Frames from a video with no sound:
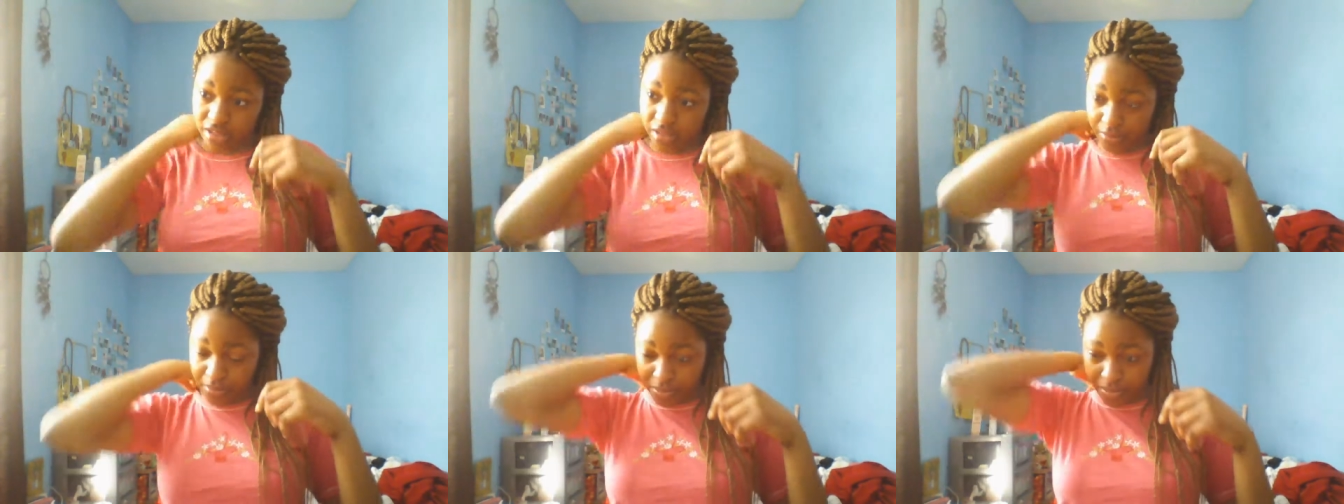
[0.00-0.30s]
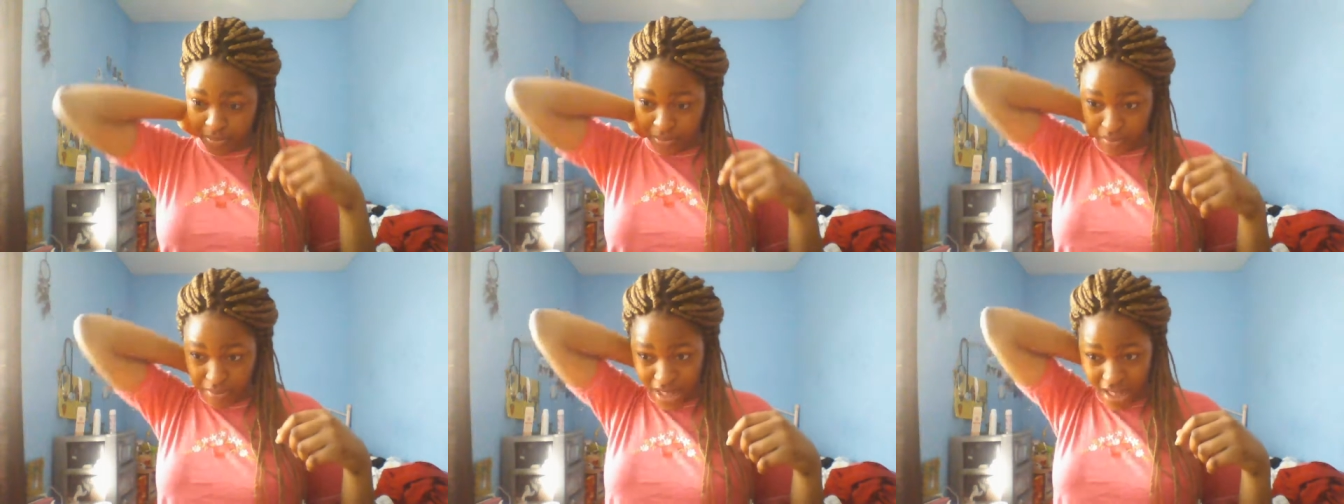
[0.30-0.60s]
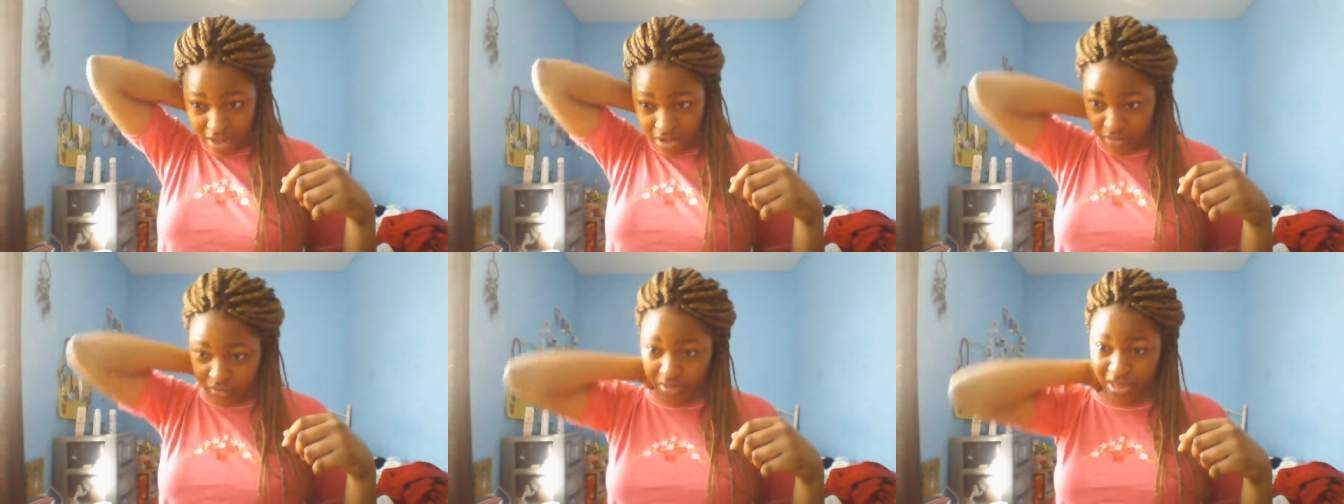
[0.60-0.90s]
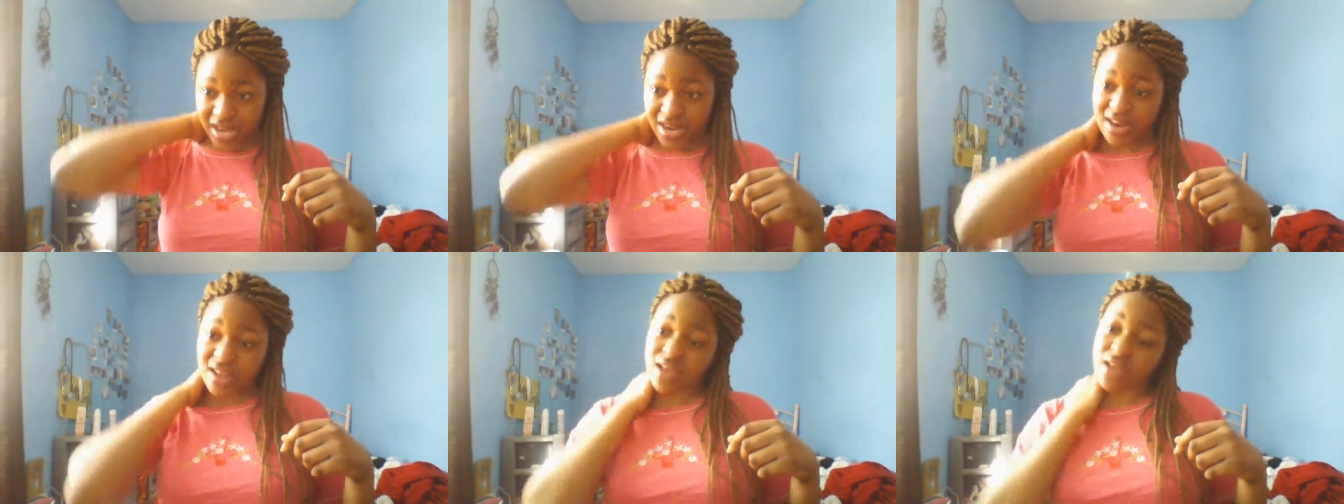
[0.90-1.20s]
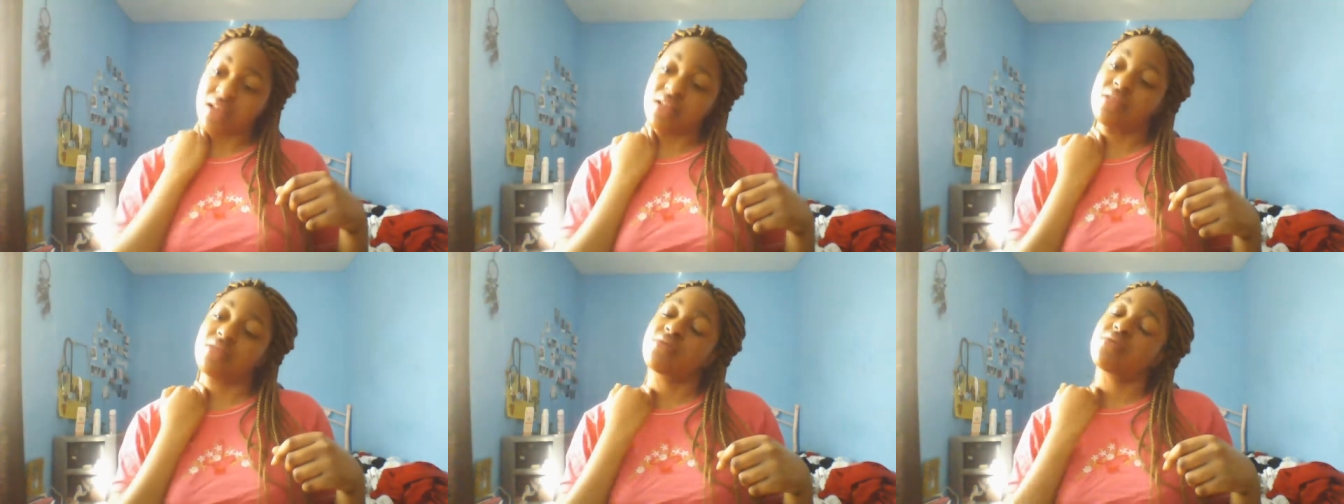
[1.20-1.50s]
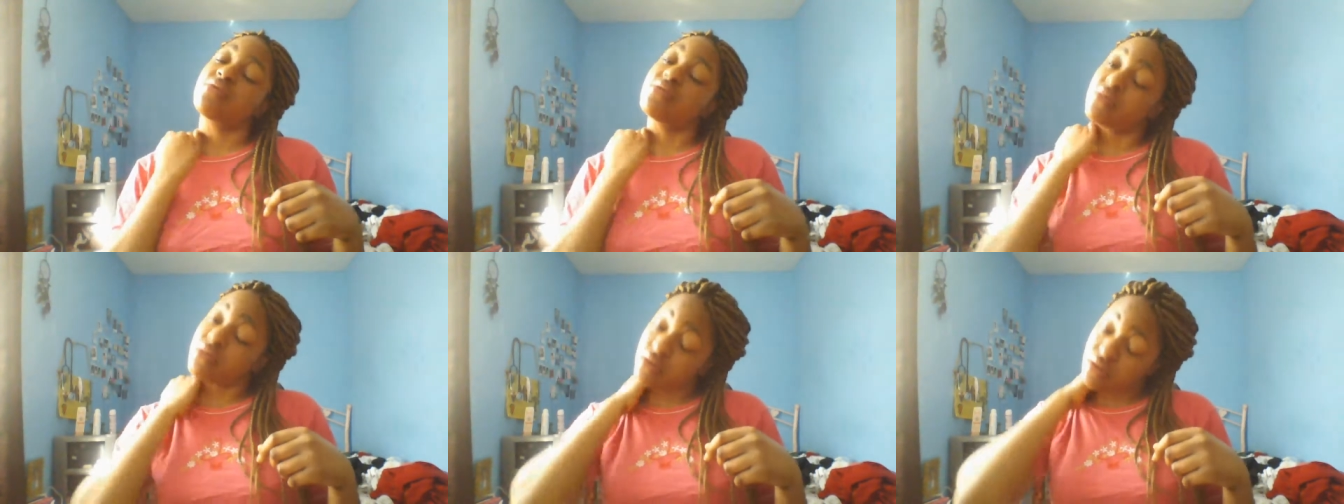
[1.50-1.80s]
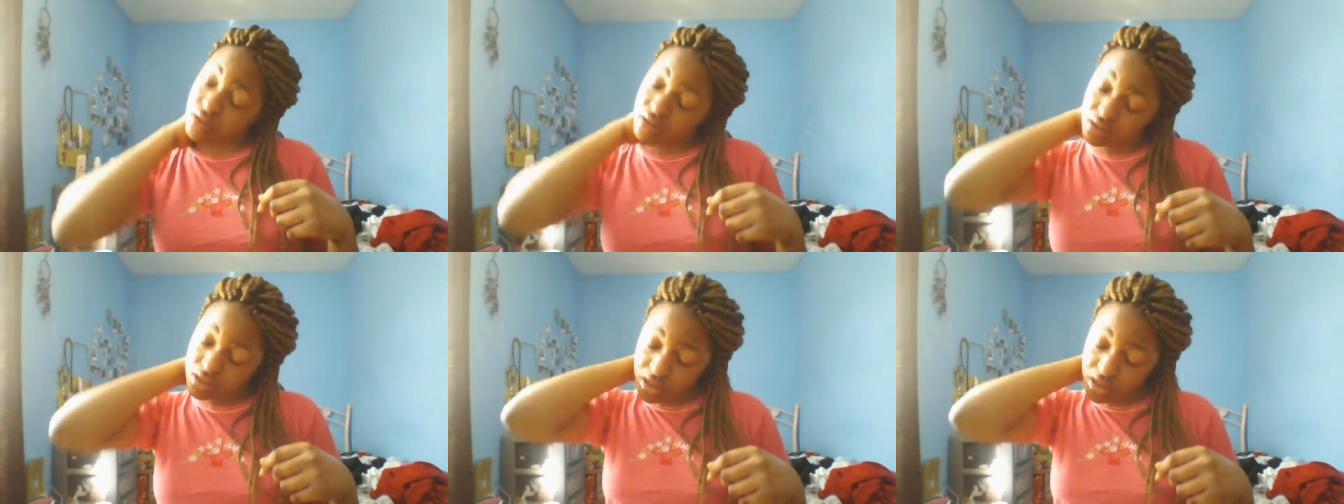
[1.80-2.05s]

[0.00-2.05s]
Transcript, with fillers: because the back of my neck is